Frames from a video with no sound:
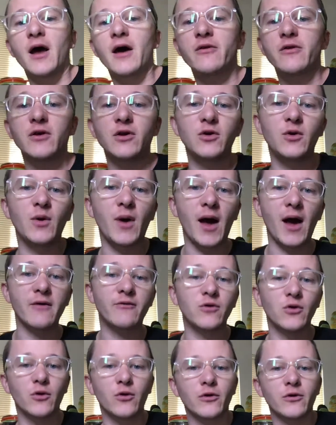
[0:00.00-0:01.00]
that you have
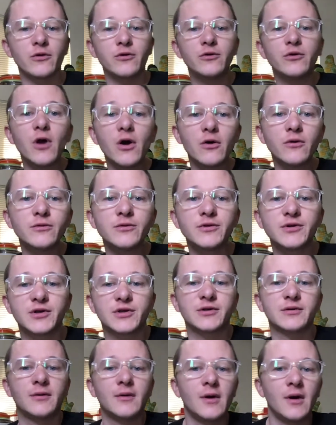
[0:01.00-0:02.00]
your notes,
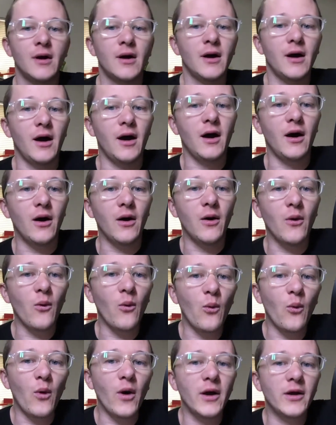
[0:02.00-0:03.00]

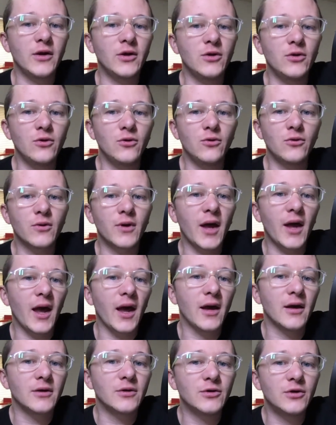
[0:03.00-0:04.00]
what you
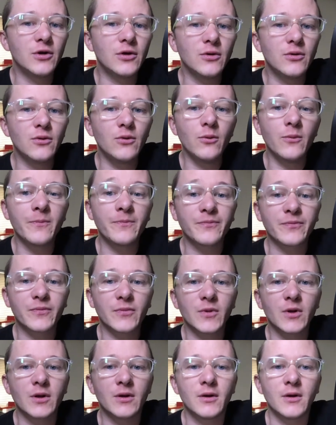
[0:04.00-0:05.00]
can do
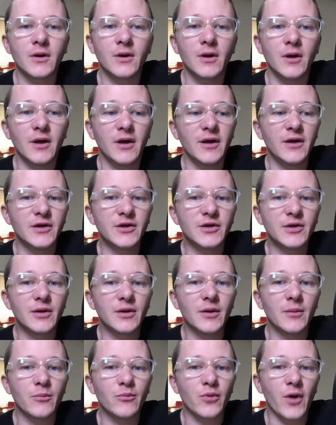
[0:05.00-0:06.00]
is
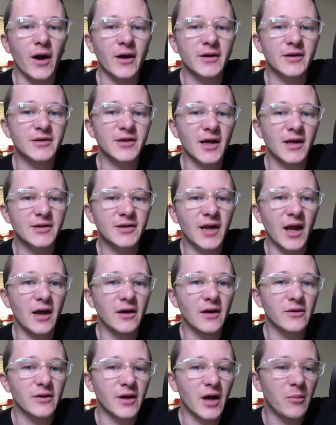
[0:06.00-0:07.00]
practice that scale a
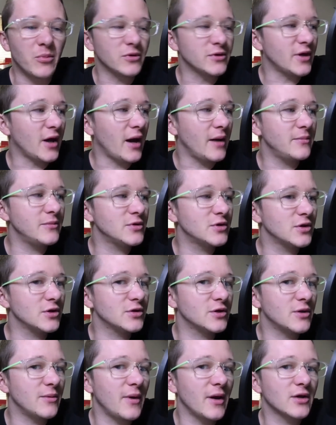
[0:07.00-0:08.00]
couple times just
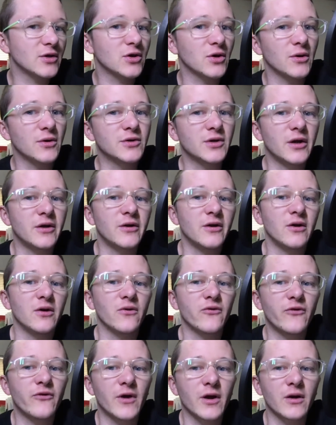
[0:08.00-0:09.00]
to make sure it's under your
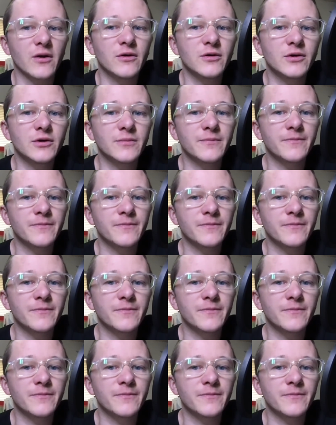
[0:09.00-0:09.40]
fingers.